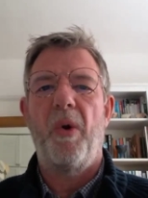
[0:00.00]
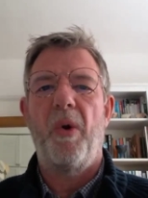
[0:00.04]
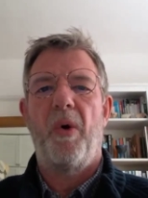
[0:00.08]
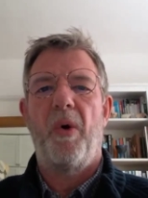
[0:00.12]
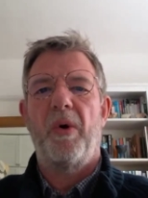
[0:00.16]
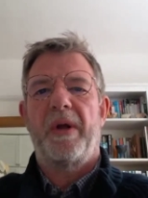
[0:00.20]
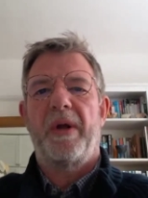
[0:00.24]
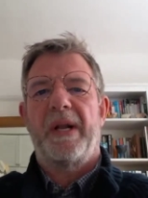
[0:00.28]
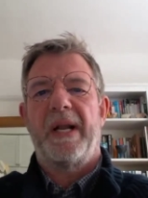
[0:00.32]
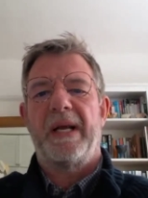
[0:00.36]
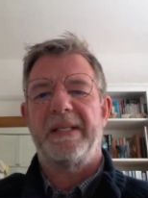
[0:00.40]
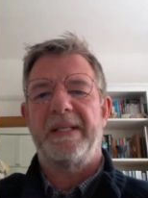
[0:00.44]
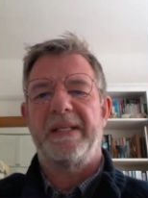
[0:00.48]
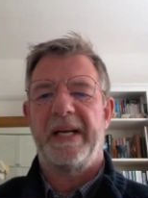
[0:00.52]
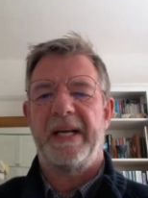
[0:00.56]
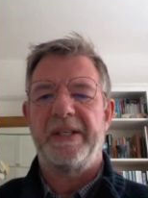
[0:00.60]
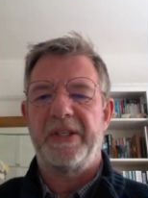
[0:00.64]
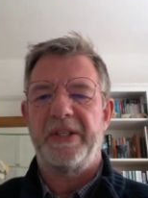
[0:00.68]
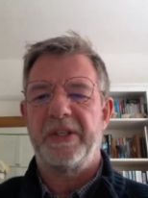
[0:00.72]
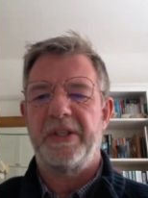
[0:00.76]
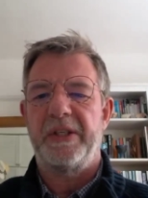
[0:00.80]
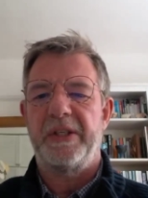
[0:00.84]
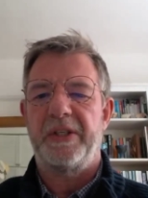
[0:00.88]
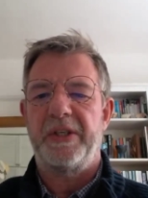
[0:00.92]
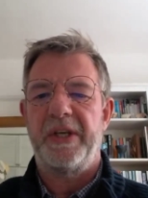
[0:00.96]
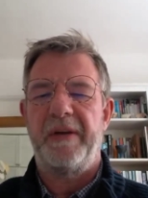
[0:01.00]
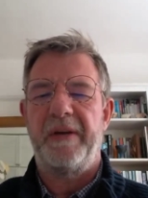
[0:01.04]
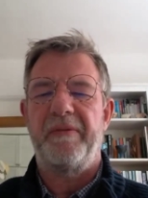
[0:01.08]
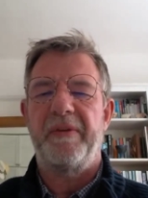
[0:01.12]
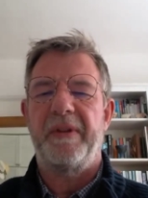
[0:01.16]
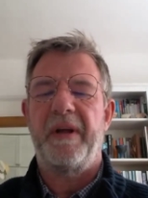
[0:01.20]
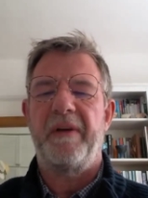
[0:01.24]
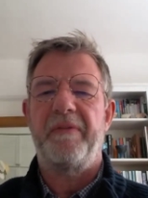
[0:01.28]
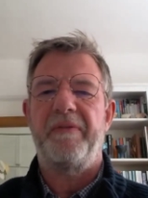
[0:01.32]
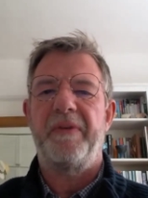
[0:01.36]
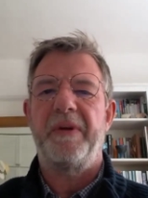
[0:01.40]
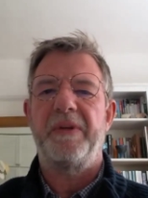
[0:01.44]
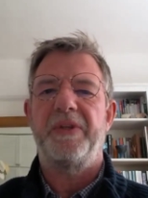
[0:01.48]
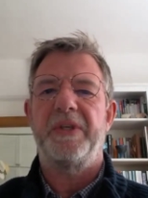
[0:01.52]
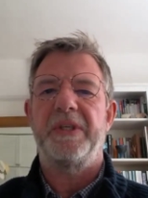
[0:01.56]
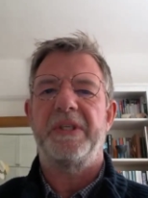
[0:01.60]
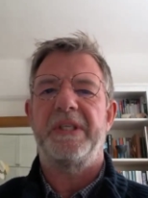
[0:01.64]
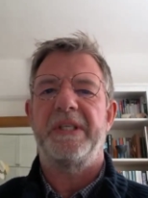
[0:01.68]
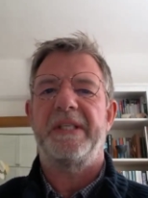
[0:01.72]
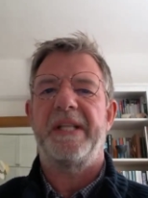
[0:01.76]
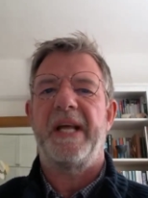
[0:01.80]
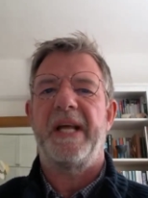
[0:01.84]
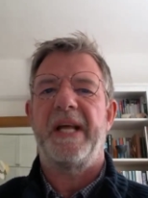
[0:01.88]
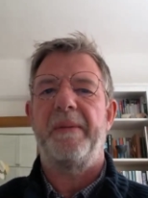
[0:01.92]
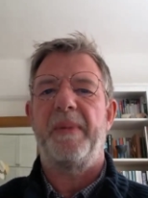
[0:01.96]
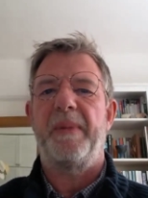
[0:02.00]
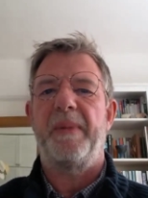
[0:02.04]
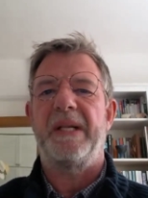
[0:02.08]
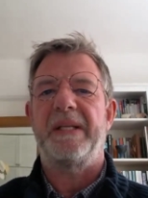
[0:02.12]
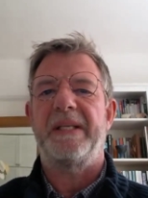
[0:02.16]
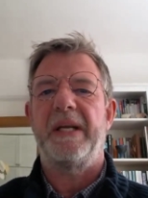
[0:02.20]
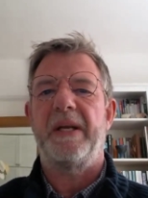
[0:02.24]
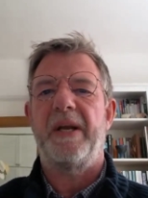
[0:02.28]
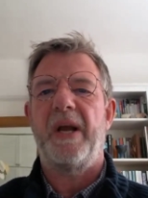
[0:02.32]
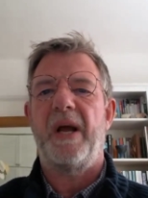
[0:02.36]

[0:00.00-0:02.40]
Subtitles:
organisations achieving their future sustainability